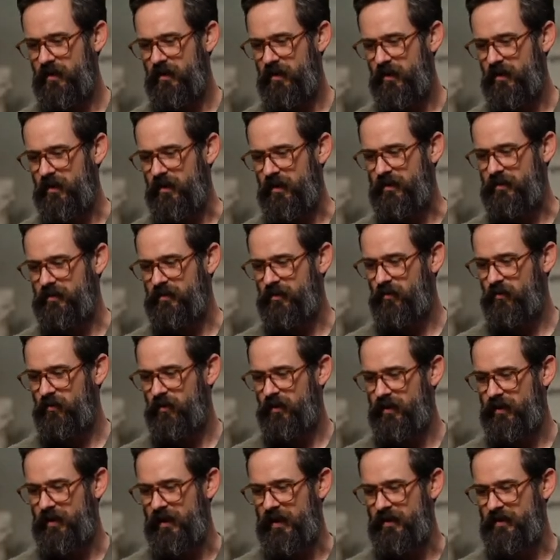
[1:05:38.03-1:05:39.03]
All right, you know
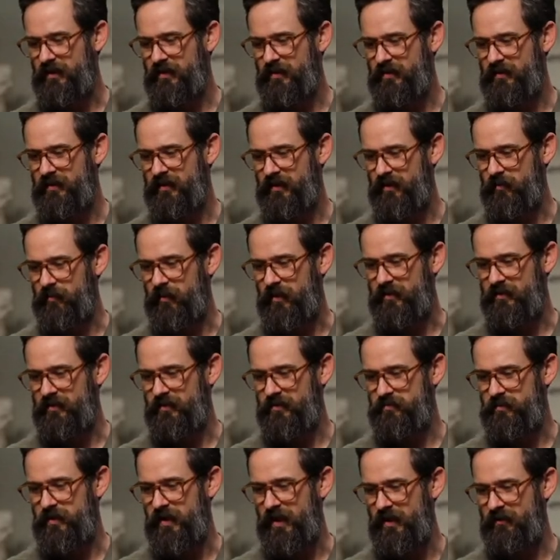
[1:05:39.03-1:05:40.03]
what? I didn't think about
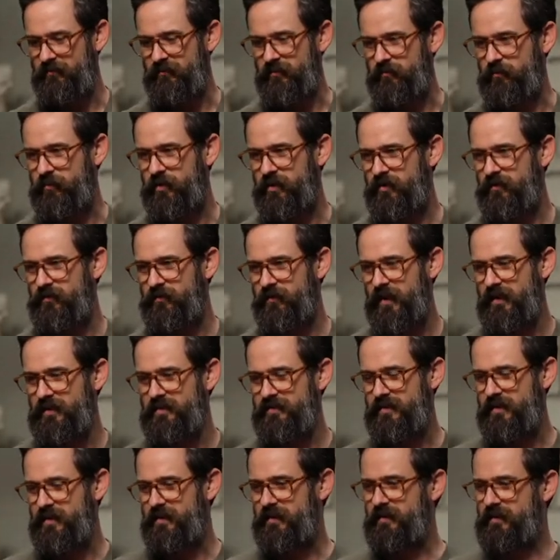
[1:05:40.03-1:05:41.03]
this, but I haven't put a
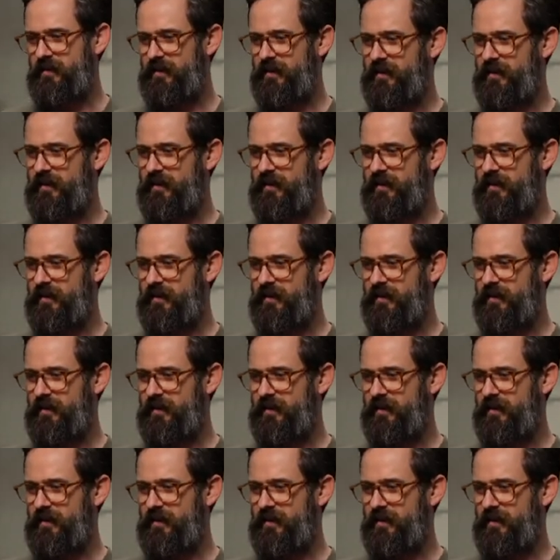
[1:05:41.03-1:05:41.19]
face in,